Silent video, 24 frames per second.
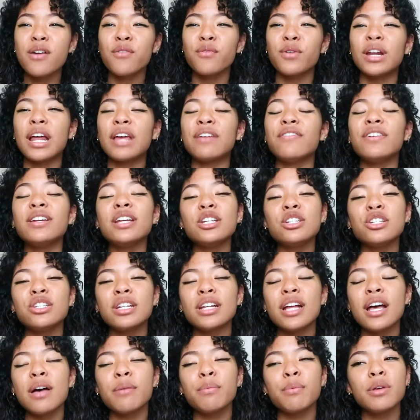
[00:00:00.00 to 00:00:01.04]
when I finished
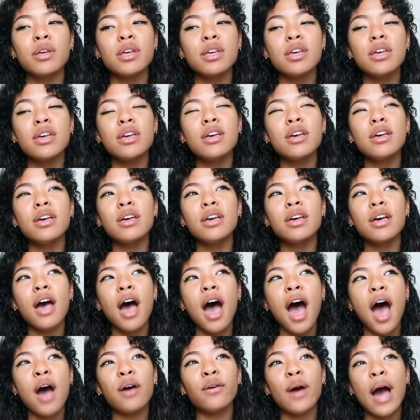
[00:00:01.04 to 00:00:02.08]
it up,
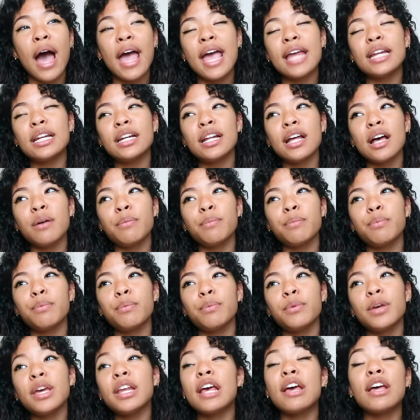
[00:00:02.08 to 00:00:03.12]

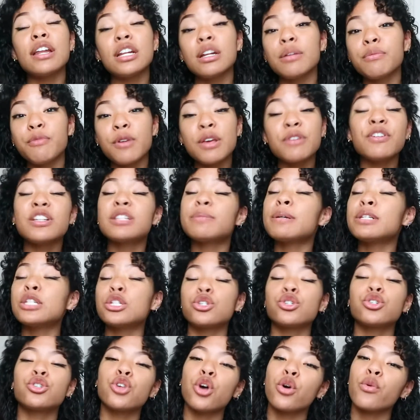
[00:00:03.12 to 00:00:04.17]
it fits my
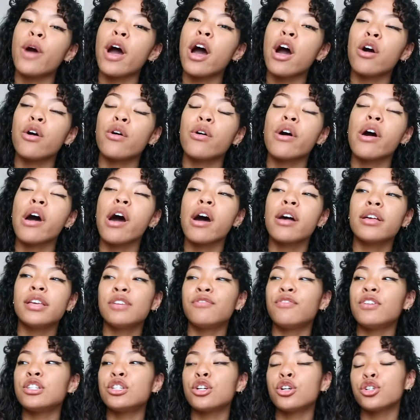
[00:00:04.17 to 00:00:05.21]
sister so well.
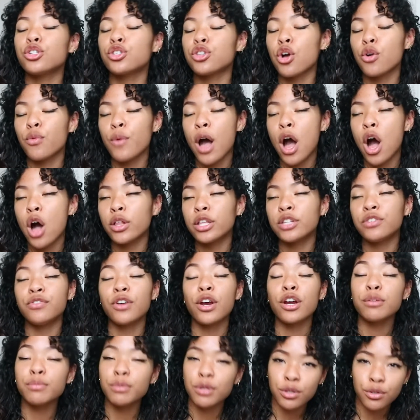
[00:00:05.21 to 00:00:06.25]
It fits her so well. It's
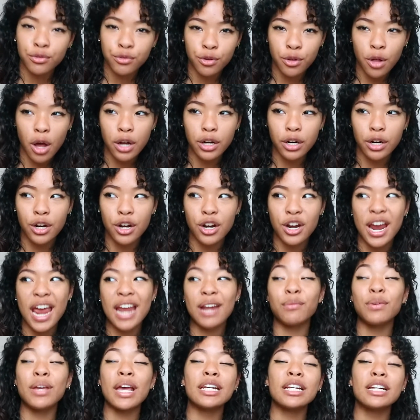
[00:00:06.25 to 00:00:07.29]
very beautiful on her,
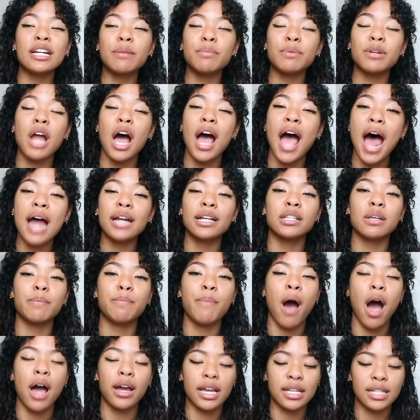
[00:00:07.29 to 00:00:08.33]
and we ended up not adding the
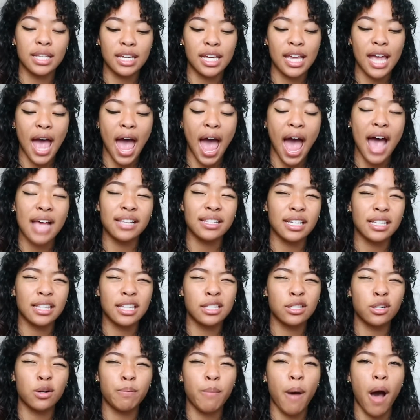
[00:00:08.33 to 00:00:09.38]
pockets. Like, it has like
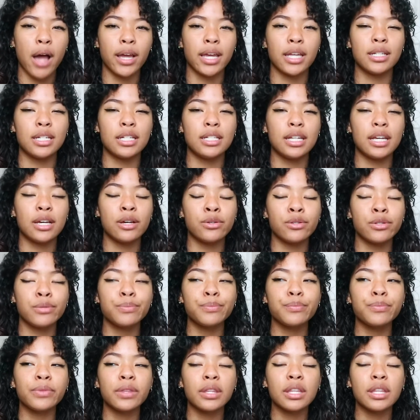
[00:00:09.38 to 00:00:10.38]
these little pocket details